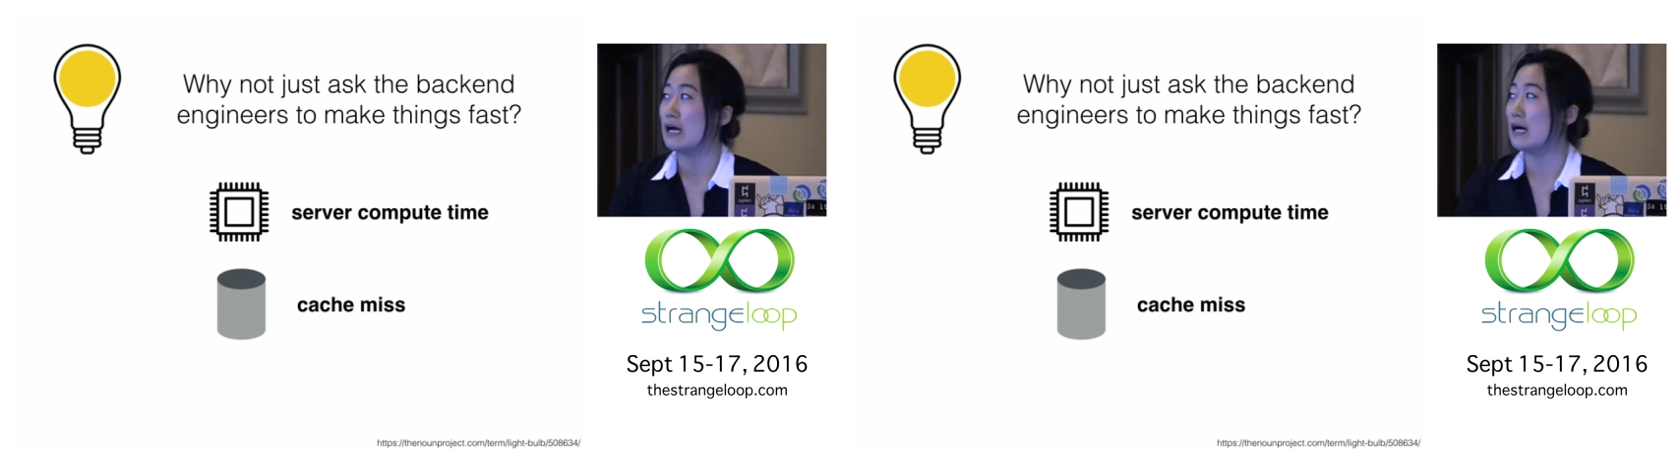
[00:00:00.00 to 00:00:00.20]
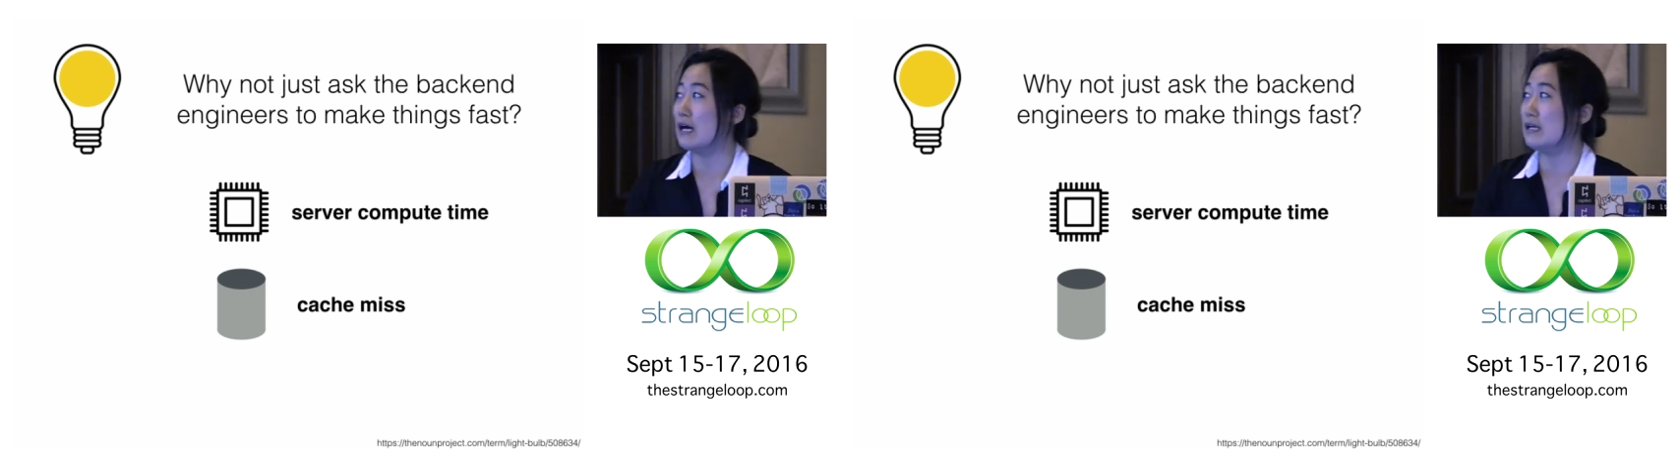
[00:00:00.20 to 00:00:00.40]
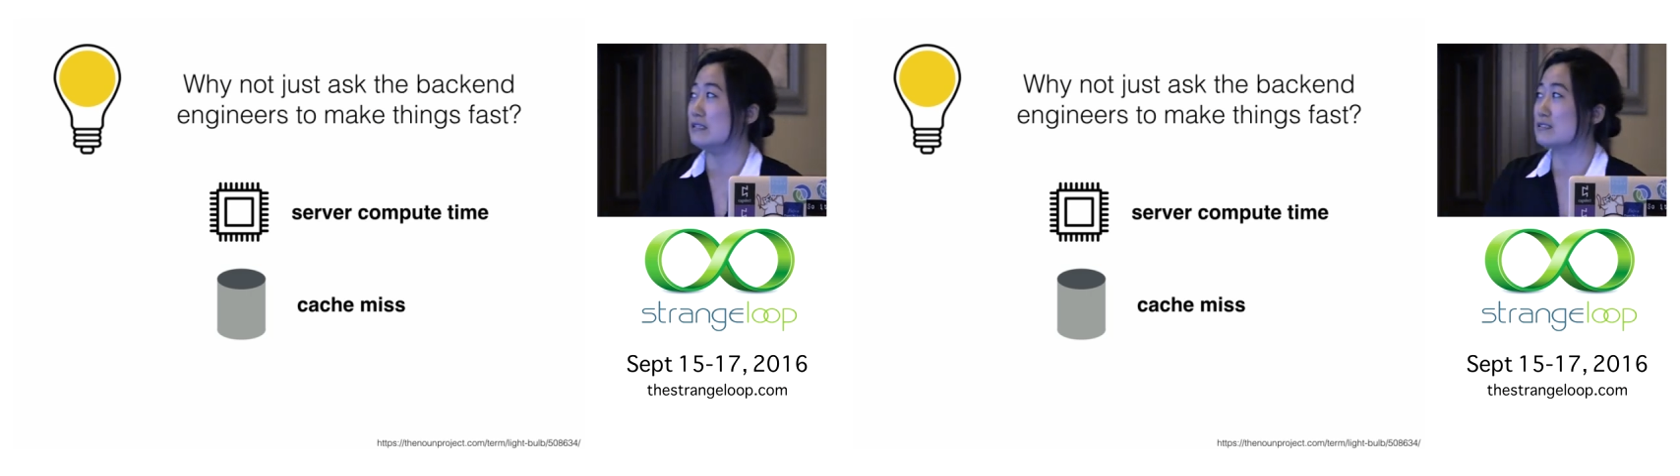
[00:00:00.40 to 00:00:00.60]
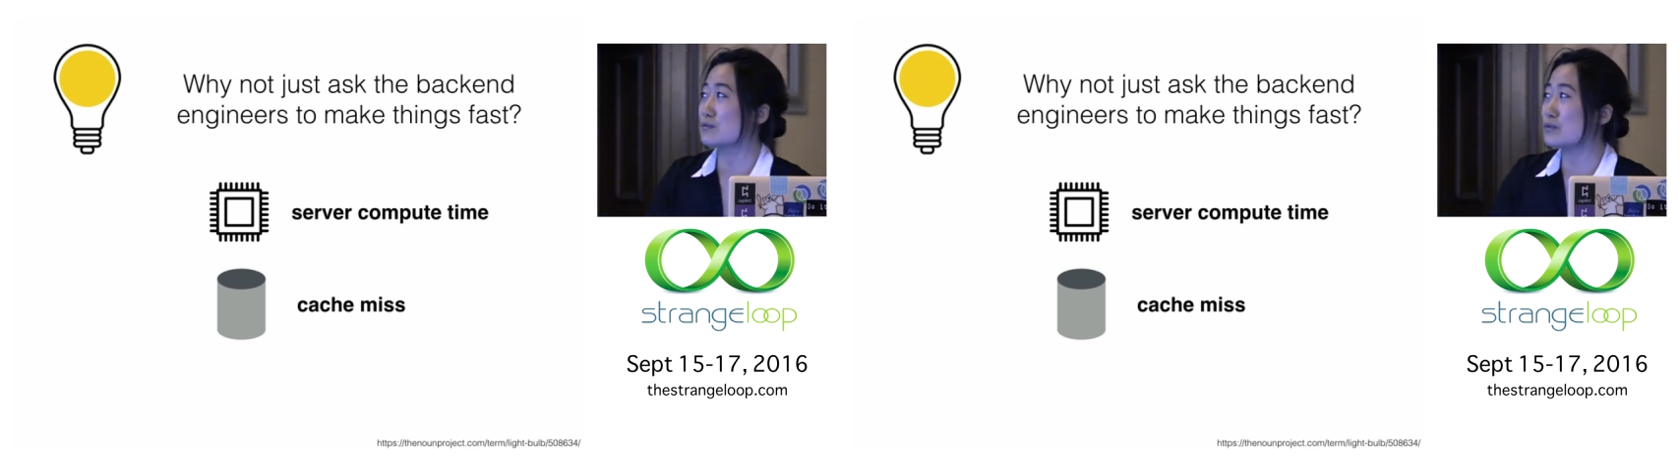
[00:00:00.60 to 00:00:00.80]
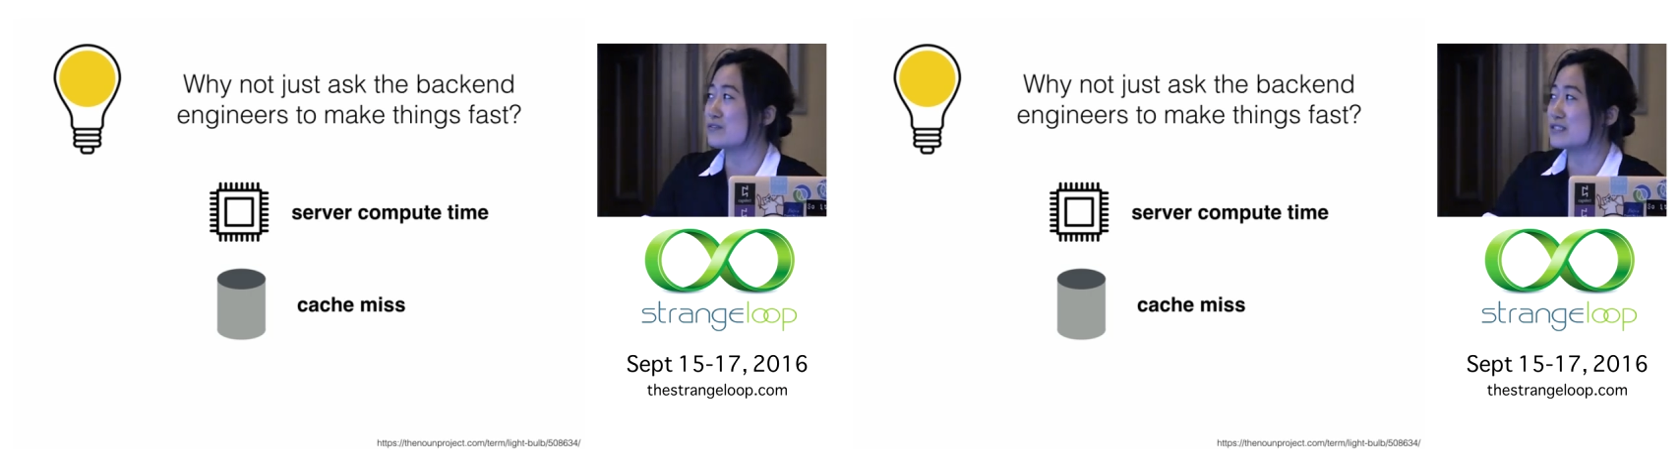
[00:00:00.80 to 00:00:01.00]
And
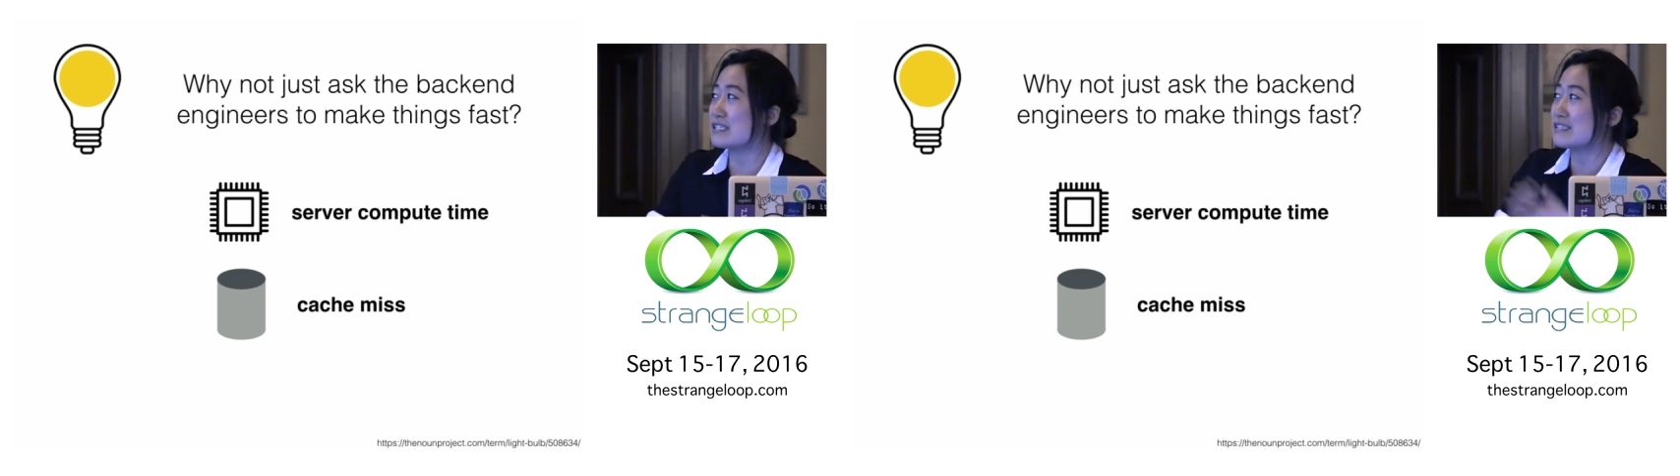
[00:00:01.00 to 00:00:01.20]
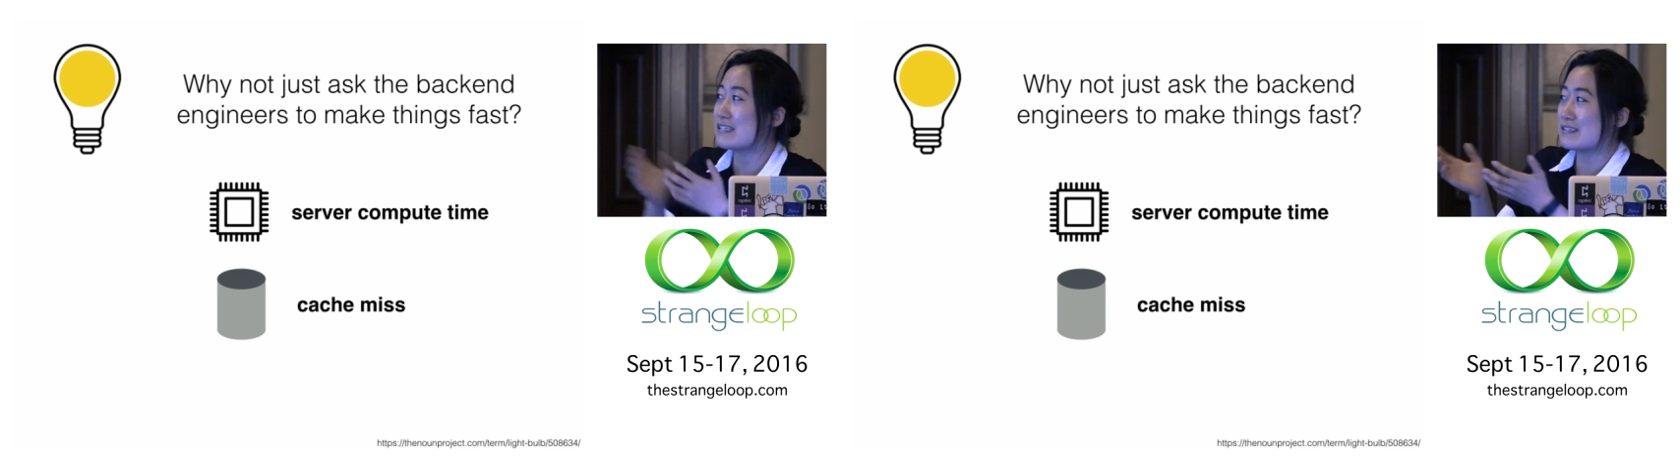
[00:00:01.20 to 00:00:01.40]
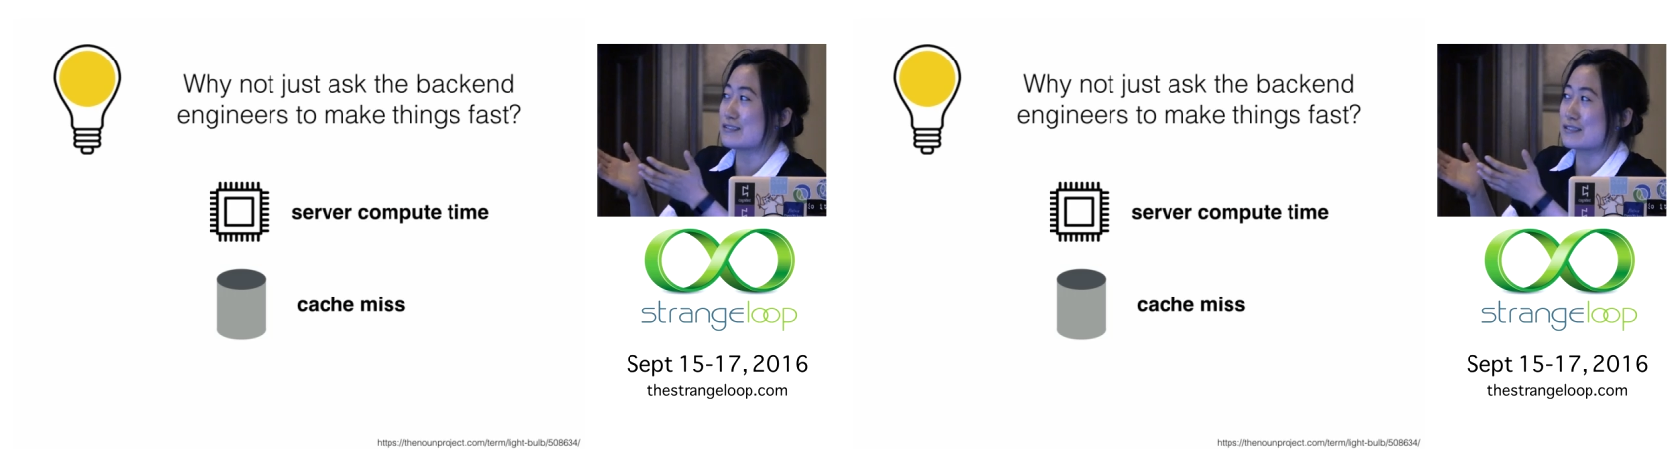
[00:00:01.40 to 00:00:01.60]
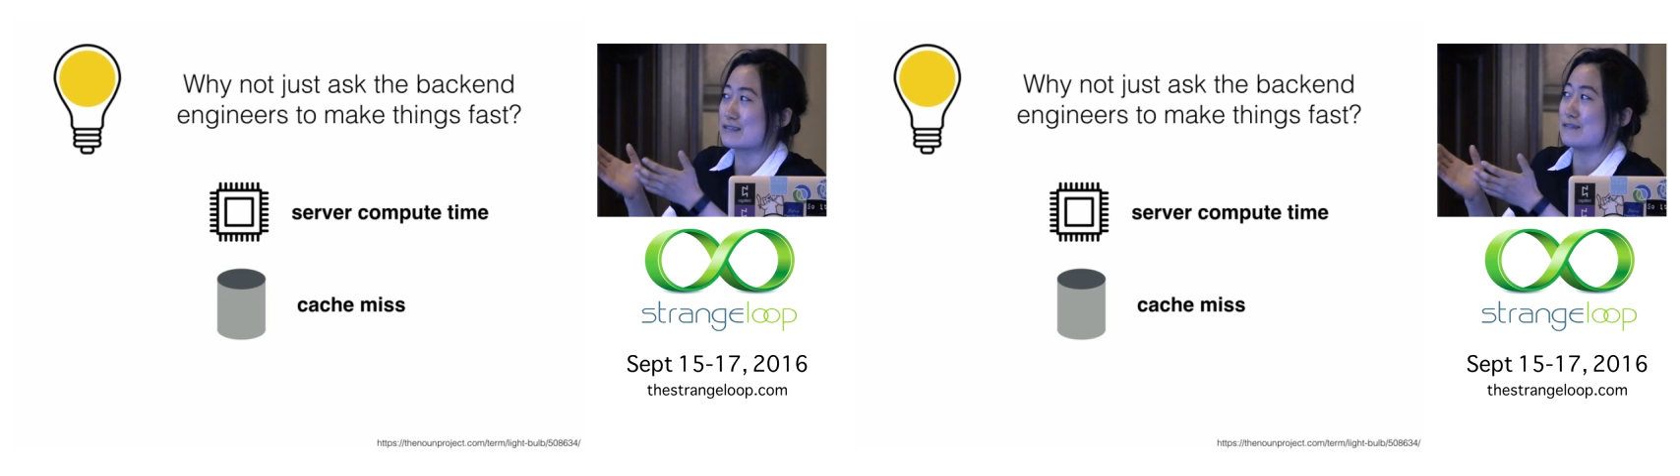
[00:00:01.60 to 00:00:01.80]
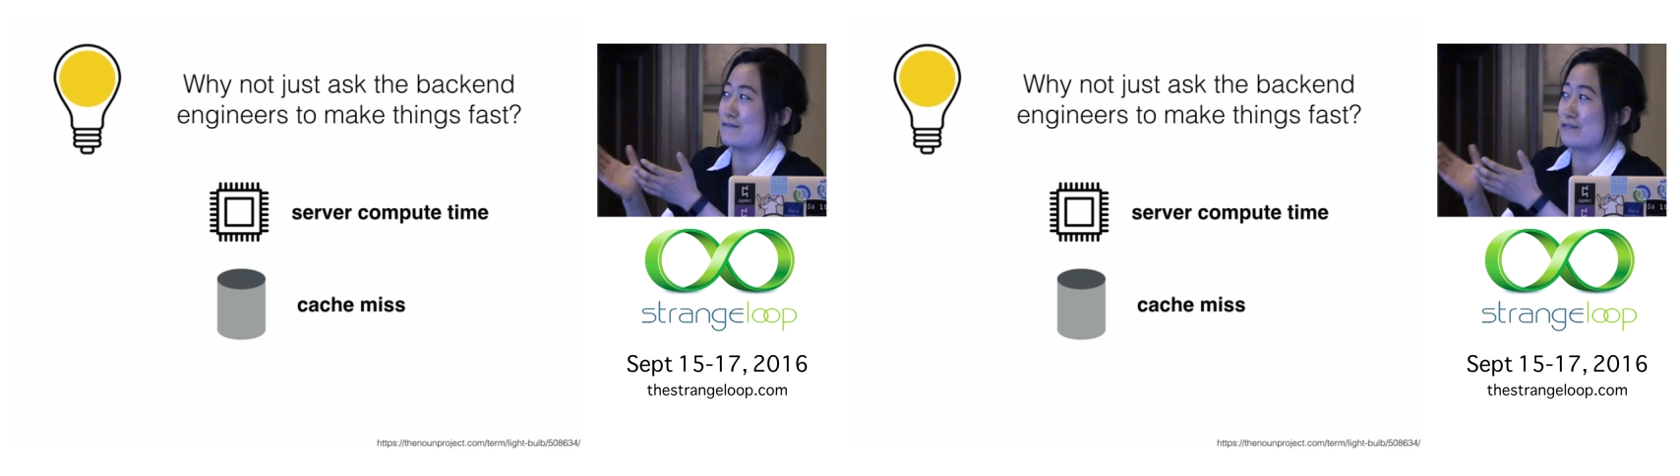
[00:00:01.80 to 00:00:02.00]
we've seen that this is
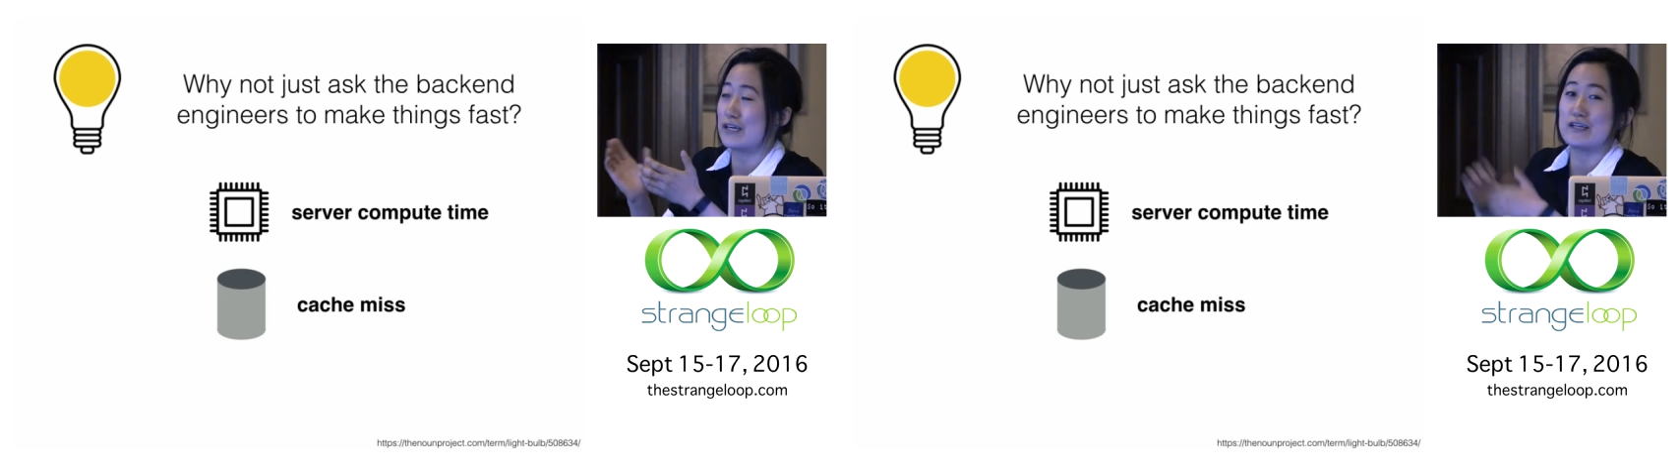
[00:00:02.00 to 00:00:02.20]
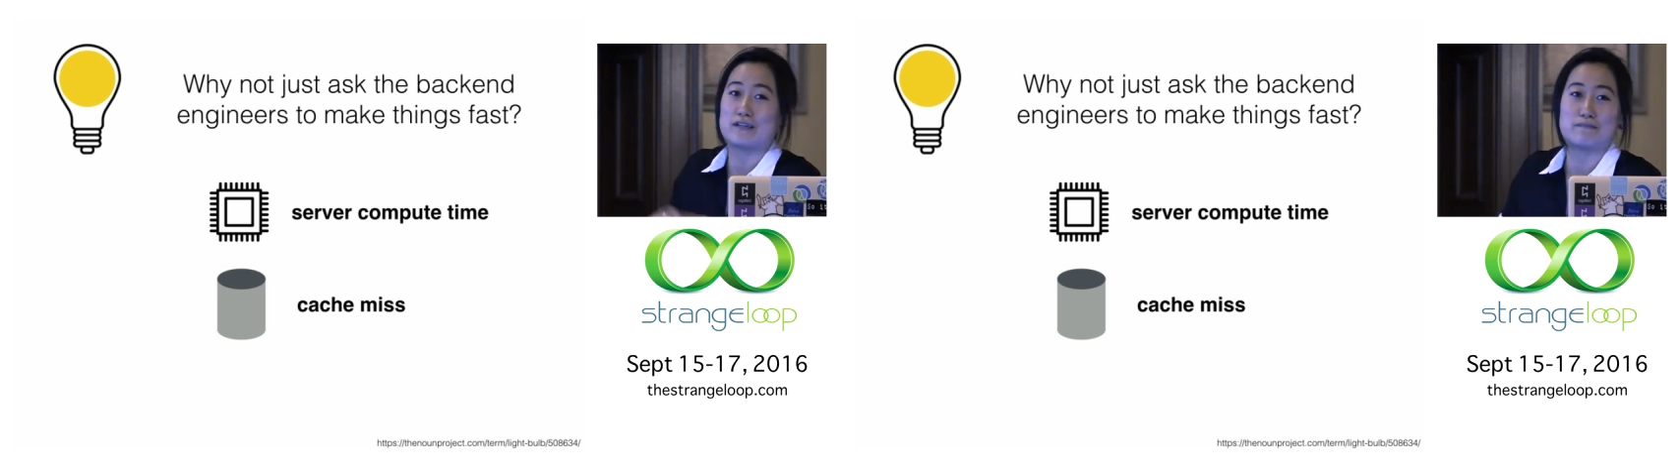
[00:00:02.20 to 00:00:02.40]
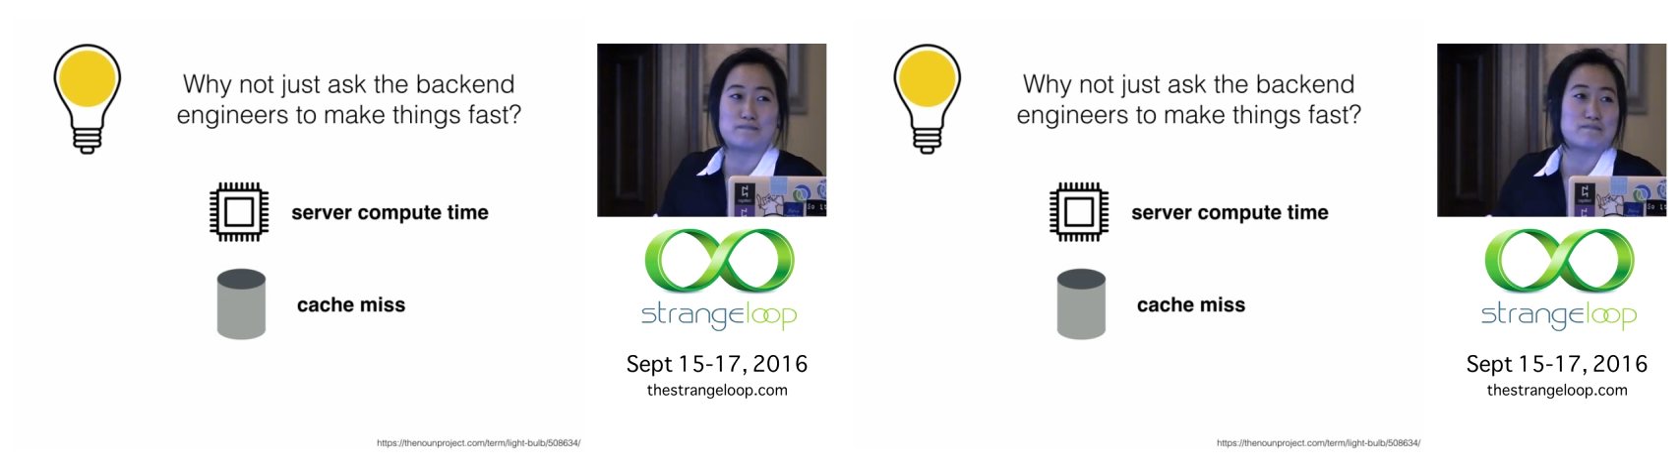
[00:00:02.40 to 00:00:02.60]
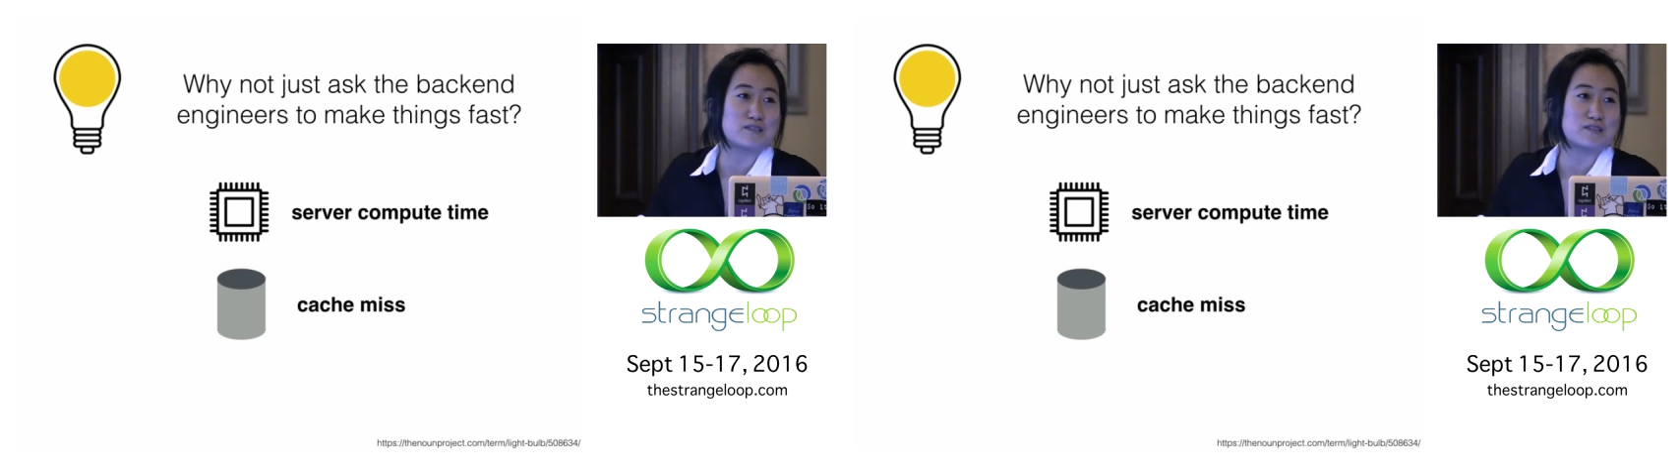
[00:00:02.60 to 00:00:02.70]
a very